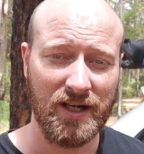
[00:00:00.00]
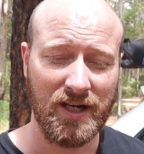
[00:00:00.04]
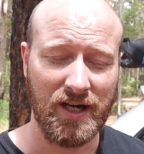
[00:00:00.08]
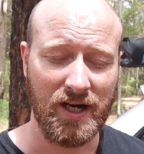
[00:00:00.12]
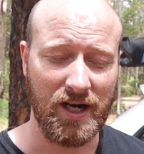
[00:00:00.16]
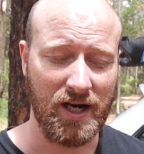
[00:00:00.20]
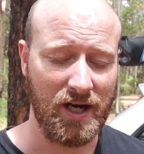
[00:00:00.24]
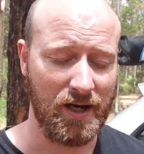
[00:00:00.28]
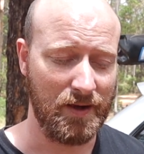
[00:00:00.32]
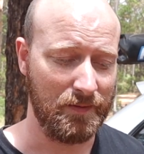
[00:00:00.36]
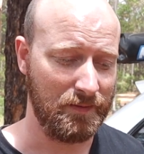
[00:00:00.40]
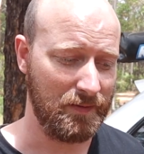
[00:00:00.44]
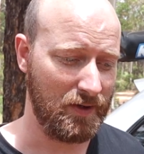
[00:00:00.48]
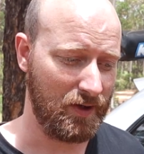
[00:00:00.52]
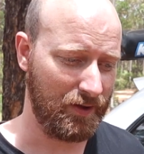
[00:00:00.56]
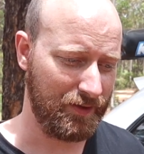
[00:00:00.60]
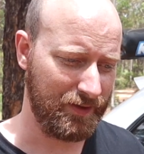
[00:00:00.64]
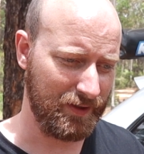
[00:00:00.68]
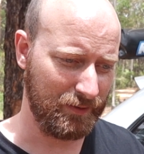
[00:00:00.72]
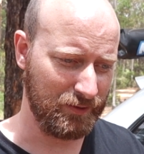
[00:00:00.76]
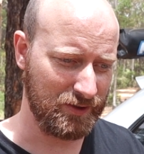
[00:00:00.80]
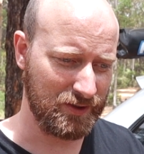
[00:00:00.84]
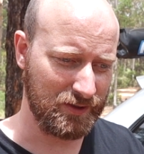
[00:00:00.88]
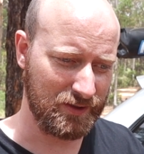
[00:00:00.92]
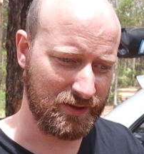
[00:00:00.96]

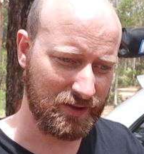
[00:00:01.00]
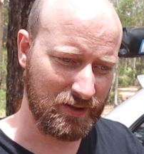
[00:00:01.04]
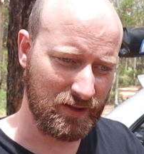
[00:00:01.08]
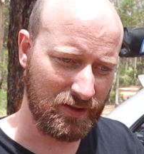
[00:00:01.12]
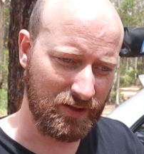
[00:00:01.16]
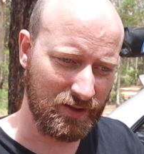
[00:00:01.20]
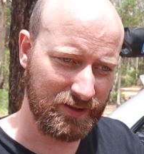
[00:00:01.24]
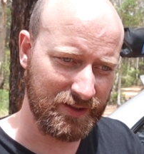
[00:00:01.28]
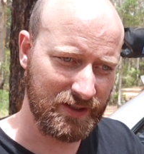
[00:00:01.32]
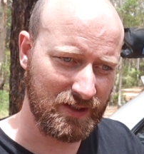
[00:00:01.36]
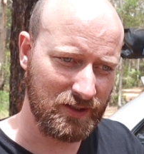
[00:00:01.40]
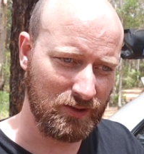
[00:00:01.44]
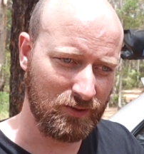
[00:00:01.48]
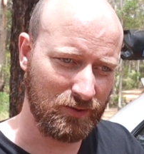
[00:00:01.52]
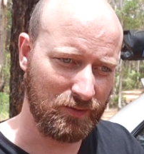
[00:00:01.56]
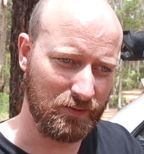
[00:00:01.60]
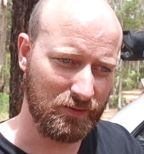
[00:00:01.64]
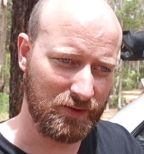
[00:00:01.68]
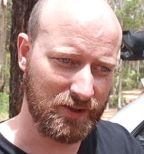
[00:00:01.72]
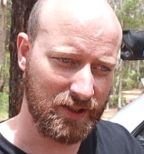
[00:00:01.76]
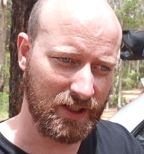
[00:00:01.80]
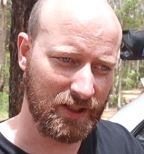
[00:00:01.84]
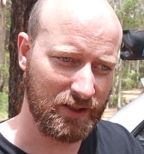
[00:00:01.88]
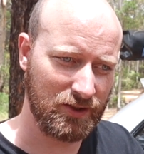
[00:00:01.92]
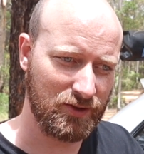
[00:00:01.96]
There was this nice little
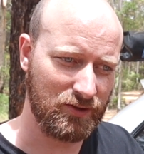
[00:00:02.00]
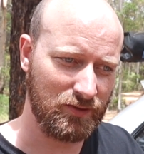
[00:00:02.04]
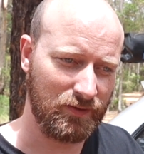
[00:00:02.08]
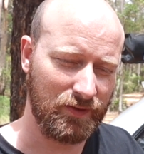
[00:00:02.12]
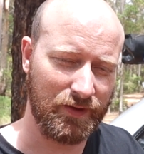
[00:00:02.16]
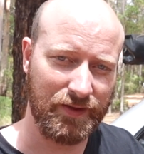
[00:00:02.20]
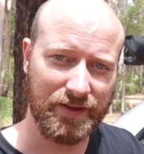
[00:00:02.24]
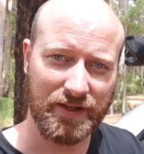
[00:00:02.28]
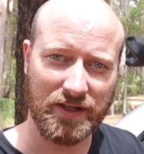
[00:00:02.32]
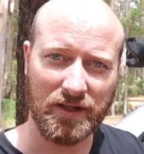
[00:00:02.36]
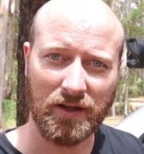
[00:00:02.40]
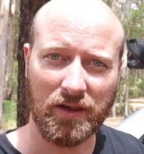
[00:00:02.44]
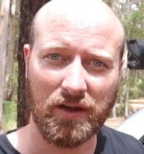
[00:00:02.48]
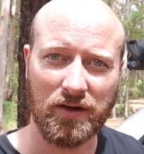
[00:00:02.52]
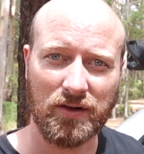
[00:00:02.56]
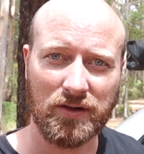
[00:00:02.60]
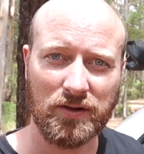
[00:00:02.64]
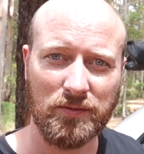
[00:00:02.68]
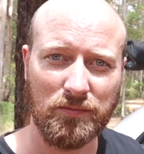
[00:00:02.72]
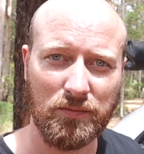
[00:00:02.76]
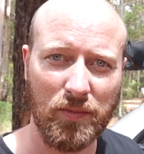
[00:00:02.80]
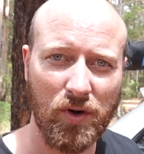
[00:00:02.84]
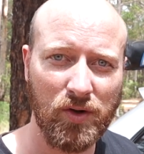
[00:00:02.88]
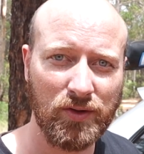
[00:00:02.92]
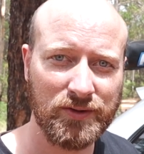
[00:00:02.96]
texture, I think, of like
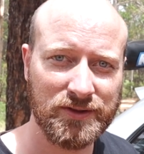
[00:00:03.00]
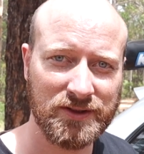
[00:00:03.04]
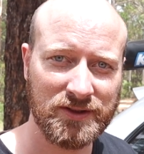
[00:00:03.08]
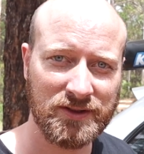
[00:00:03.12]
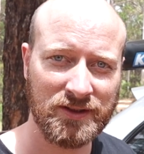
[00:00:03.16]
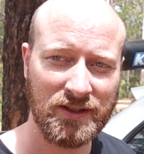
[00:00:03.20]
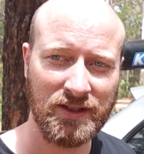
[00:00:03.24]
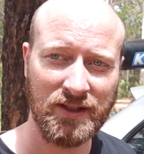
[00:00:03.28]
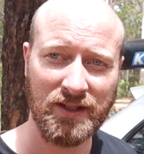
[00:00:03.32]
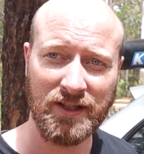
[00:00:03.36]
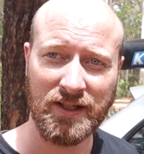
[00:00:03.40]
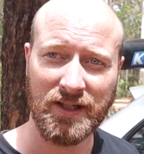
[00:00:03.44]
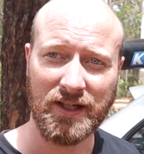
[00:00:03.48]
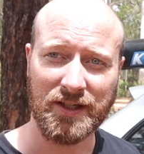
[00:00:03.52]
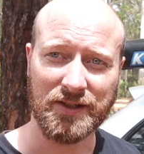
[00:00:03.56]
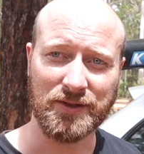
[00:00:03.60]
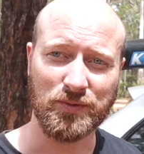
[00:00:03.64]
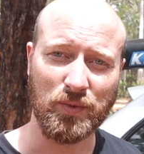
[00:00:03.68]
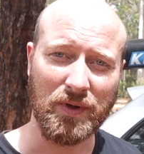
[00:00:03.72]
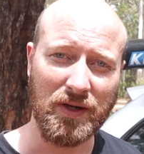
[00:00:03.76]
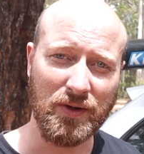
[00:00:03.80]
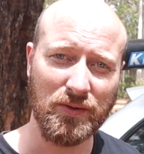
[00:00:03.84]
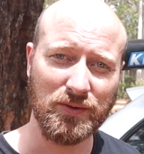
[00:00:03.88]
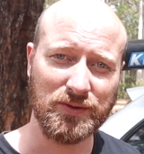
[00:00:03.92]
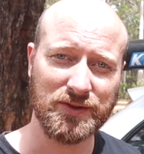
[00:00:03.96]
a moss as
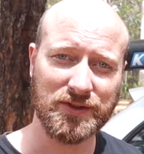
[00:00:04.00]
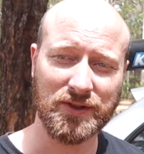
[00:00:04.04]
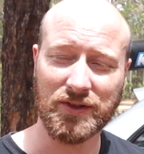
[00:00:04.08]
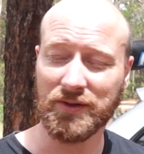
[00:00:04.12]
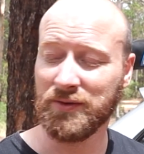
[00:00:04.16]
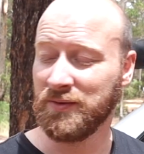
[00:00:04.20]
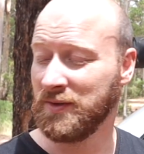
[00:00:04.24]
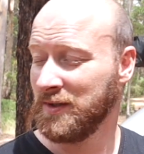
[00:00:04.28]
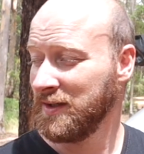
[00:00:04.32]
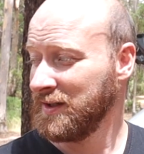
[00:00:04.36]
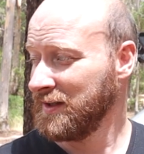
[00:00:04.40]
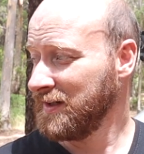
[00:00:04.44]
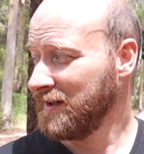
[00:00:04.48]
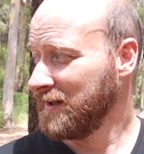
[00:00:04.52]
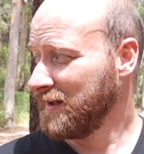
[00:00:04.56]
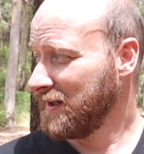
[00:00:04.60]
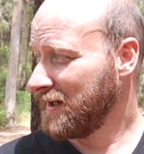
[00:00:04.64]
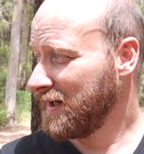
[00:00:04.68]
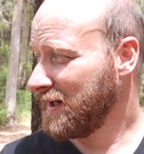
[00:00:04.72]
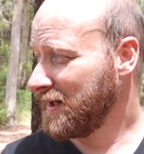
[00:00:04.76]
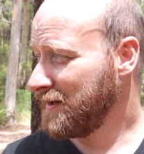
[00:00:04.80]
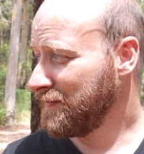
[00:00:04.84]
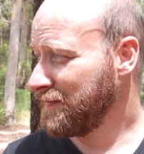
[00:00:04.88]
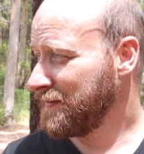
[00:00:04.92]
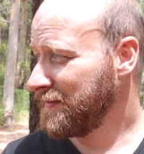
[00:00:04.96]
well. So
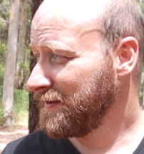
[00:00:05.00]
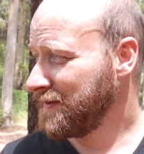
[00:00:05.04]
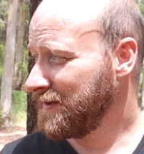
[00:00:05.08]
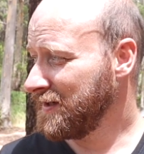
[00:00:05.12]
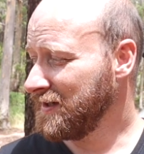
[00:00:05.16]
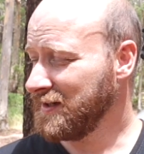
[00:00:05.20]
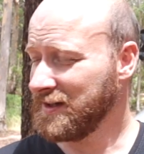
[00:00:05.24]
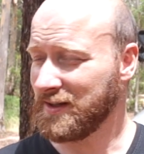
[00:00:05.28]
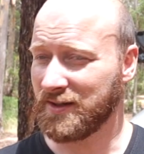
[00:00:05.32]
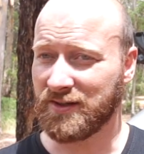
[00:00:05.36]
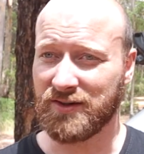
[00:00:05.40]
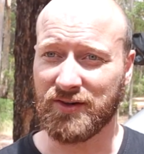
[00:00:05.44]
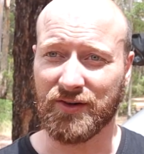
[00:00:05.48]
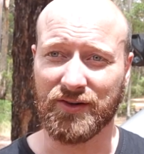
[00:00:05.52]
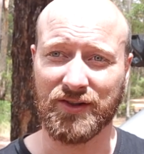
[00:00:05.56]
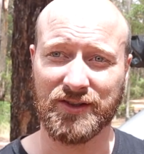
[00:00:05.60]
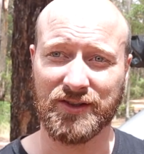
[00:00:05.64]
yeah, got a